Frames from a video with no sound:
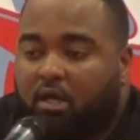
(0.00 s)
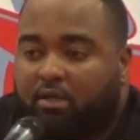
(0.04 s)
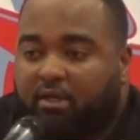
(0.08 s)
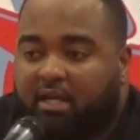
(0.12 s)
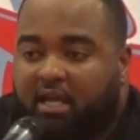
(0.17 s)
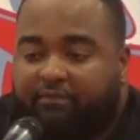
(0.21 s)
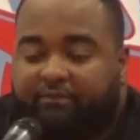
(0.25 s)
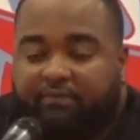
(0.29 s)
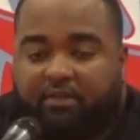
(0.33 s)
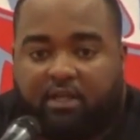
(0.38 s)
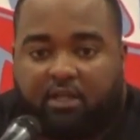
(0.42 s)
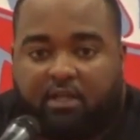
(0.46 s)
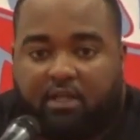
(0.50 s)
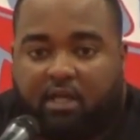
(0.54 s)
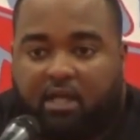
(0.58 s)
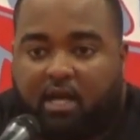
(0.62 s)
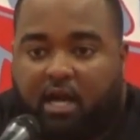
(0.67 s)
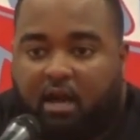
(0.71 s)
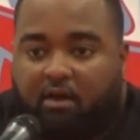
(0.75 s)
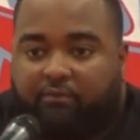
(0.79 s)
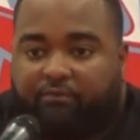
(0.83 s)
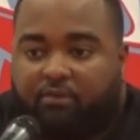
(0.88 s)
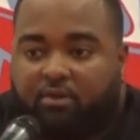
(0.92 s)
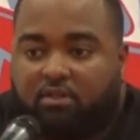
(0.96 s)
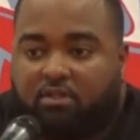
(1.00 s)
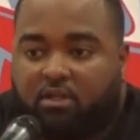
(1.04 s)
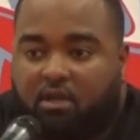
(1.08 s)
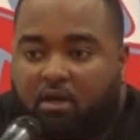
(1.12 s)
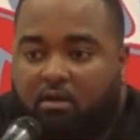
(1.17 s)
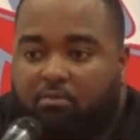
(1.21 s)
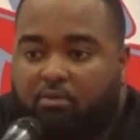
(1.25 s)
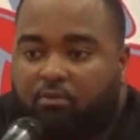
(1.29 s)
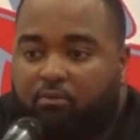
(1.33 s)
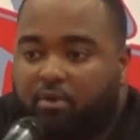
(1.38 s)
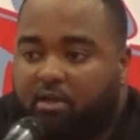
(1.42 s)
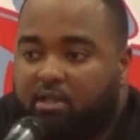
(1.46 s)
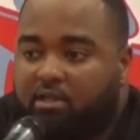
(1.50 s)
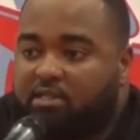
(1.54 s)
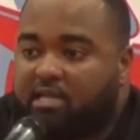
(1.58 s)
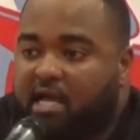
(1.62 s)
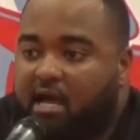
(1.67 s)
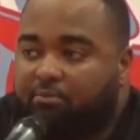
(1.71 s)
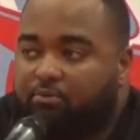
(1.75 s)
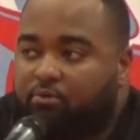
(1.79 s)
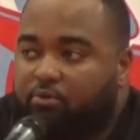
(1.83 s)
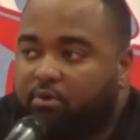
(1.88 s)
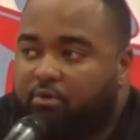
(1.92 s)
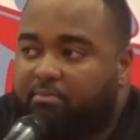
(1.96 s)
definitely in the conference. But one of the
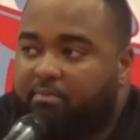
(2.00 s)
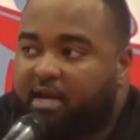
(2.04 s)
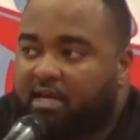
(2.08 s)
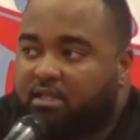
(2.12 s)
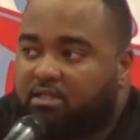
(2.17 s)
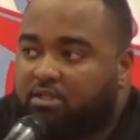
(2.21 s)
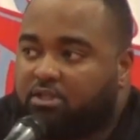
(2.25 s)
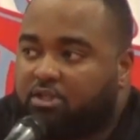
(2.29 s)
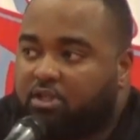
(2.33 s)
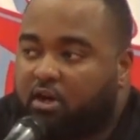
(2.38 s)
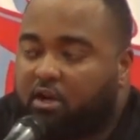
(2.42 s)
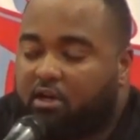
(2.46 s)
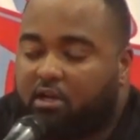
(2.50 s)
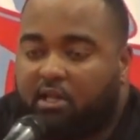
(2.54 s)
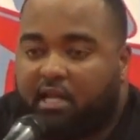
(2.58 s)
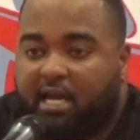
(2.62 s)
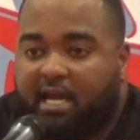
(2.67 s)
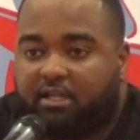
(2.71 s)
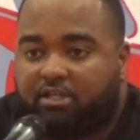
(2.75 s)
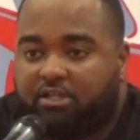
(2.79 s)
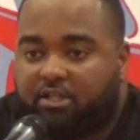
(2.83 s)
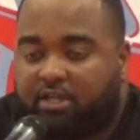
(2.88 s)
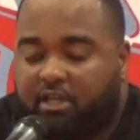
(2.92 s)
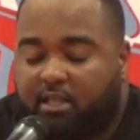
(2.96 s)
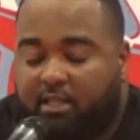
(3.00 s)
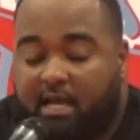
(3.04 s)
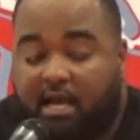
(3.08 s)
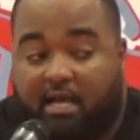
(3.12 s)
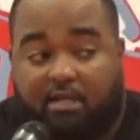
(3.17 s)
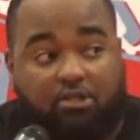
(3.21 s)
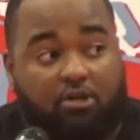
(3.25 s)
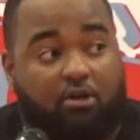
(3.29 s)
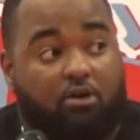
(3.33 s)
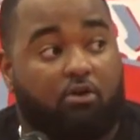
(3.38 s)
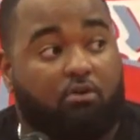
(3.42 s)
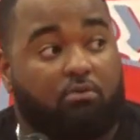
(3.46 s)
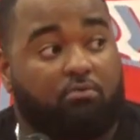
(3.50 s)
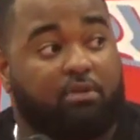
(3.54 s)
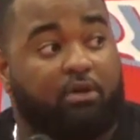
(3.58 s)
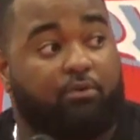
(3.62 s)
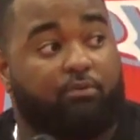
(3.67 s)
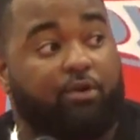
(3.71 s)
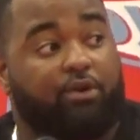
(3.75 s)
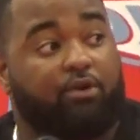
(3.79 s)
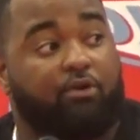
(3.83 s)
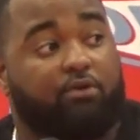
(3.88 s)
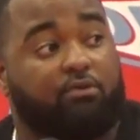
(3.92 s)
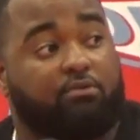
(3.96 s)
top quarterbacks in Charlotte last year, Elijah Holmes, that
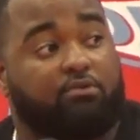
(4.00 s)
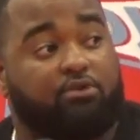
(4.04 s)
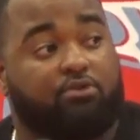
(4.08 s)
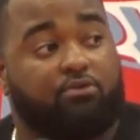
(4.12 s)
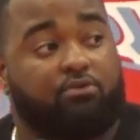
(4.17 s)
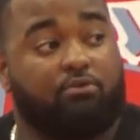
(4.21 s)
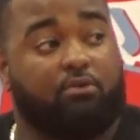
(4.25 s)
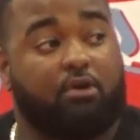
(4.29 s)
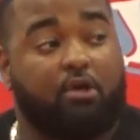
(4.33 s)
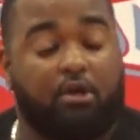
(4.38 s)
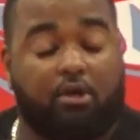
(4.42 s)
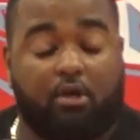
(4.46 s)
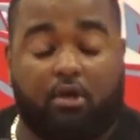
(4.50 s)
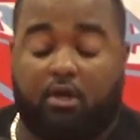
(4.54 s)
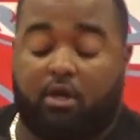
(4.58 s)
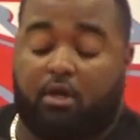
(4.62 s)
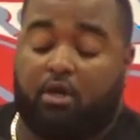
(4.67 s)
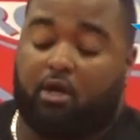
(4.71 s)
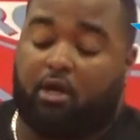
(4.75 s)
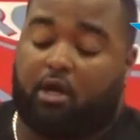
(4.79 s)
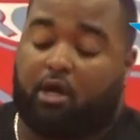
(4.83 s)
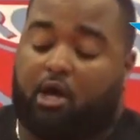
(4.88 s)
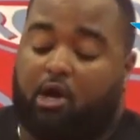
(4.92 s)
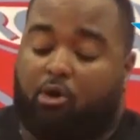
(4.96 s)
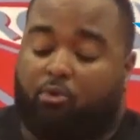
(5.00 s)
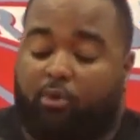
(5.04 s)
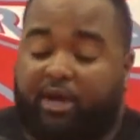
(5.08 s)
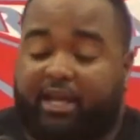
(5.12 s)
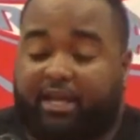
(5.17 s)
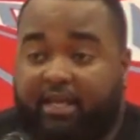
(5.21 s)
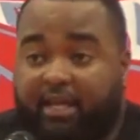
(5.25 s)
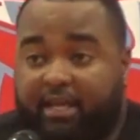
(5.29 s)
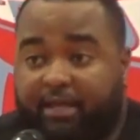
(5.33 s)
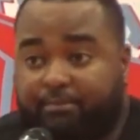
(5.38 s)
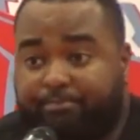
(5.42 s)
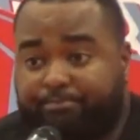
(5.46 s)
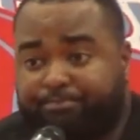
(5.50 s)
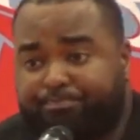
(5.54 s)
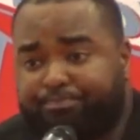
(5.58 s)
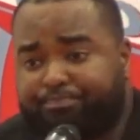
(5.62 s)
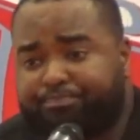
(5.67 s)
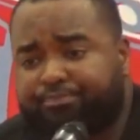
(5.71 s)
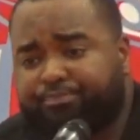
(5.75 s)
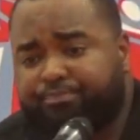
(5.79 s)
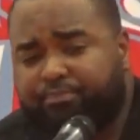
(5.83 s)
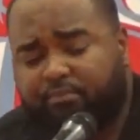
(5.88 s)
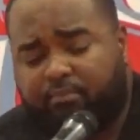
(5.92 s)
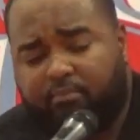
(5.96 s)
went on to
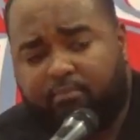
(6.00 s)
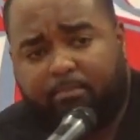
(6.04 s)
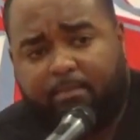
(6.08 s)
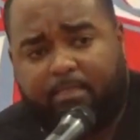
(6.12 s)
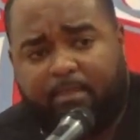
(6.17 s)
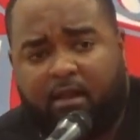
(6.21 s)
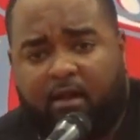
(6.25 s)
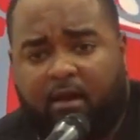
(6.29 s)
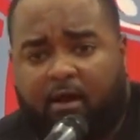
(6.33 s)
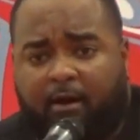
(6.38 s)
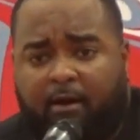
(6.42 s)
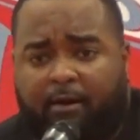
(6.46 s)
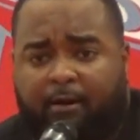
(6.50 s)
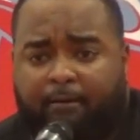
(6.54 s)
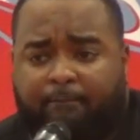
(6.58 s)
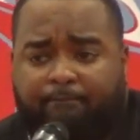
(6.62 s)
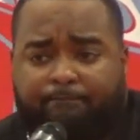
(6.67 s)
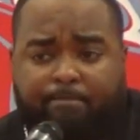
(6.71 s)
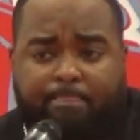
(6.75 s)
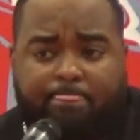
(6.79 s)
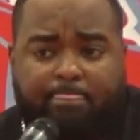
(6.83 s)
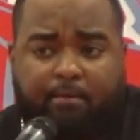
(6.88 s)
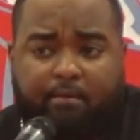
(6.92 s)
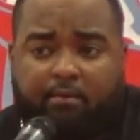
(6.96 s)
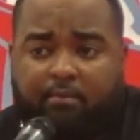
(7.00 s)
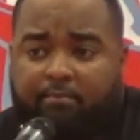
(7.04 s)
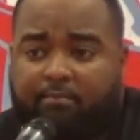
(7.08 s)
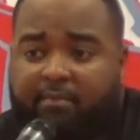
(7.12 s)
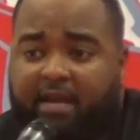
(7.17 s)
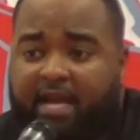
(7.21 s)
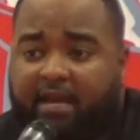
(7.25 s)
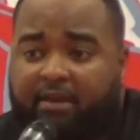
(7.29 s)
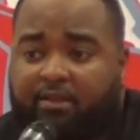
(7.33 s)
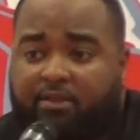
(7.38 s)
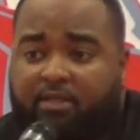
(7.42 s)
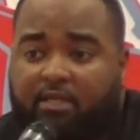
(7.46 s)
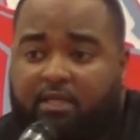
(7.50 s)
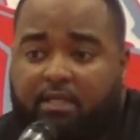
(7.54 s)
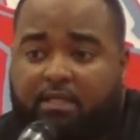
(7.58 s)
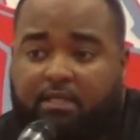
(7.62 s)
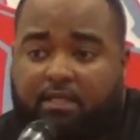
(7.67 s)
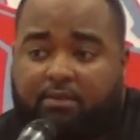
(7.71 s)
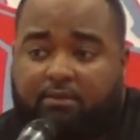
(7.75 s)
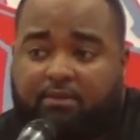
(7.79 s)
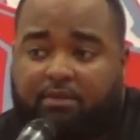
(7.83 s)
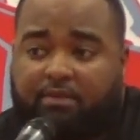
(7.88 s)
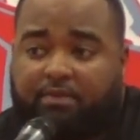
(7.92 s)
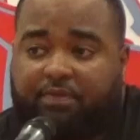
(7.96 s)
Wingate.
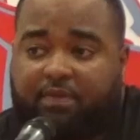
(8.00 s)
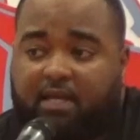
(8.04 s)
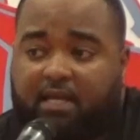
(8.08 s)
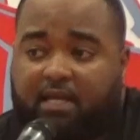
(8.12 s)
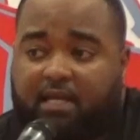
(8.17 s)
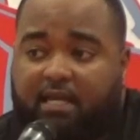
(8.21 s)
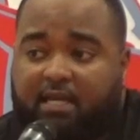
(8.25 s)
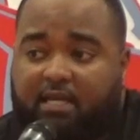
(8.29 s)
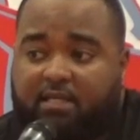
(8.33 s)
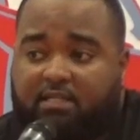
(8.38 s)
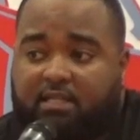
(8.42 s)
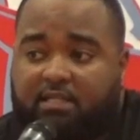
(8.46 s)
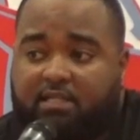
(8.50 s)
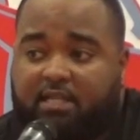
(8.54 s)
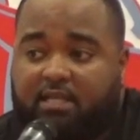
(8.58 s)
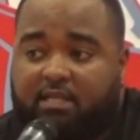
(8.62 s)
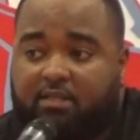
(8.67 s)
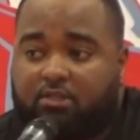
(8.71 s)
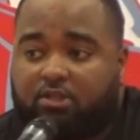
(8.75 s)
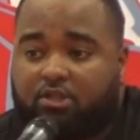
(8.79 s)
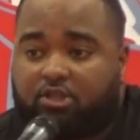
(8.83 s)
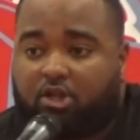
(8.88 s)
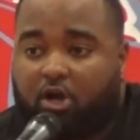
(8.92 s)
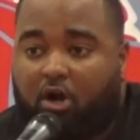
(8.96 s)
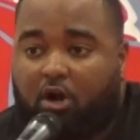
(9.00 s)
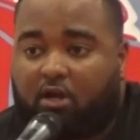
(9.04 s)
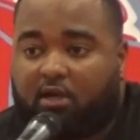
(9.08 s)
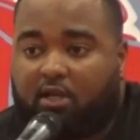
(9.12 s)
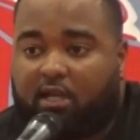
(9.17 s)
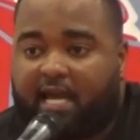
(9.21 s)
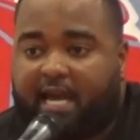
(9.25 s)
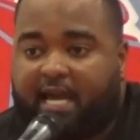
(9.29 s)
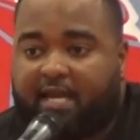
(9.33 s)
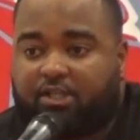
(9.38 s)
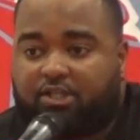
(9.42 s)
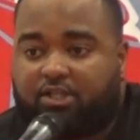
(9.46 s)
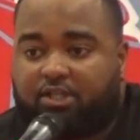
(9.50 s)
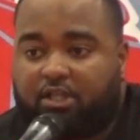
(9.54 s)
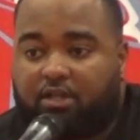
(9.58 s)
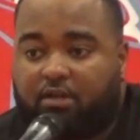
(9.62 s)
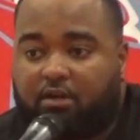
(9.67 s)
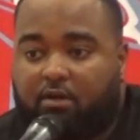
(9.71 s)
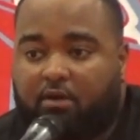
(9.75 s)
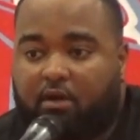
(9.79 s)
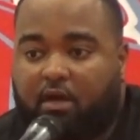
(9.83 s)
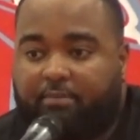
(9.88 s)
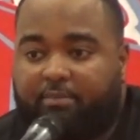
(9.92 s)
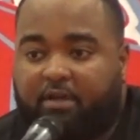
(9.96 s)
Man, the thing is, it didn't start last
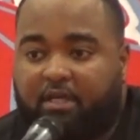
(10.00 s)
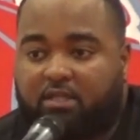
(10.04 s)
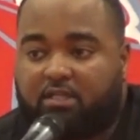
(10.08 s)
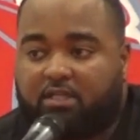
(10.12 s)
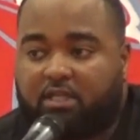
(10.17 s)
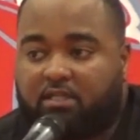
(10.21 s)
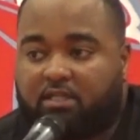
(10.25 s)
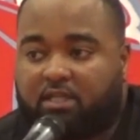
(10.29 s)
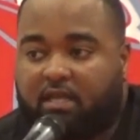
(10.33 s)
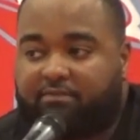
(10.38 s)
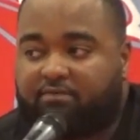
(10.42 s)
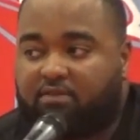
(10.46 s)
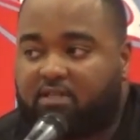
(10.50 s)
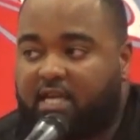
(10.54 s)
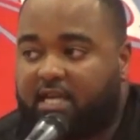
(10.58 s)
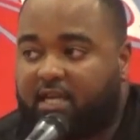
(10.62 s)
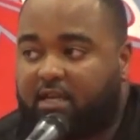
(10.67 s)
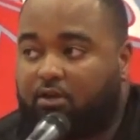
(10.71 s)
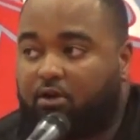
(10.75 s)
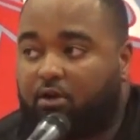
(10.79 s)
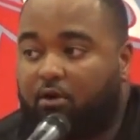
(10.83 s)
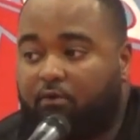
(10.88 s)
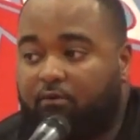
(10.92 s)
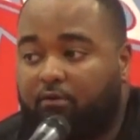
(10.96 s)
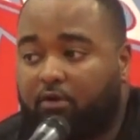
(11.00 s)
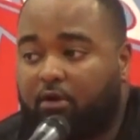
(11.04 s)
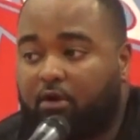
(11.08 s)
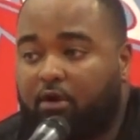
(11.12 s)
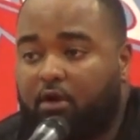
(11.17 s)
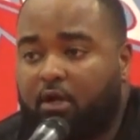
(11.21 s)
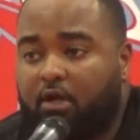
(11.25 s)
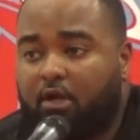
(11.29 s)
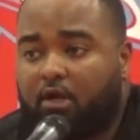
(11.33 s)
year. I mean, since I've taken over,